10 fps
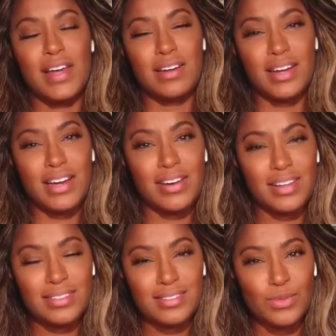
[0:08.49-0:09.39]

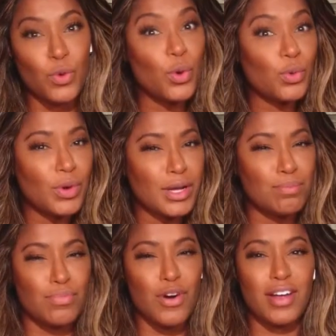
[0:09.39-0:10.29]
veterinarian, award
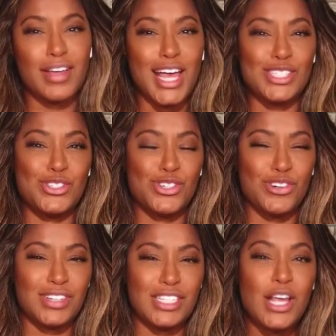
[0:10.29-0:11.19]
winning broadcast
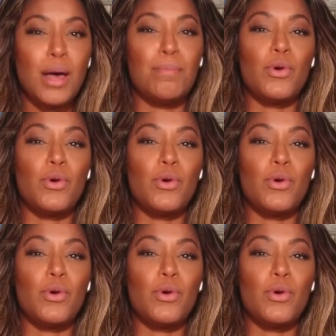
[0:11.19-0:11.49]
journalist,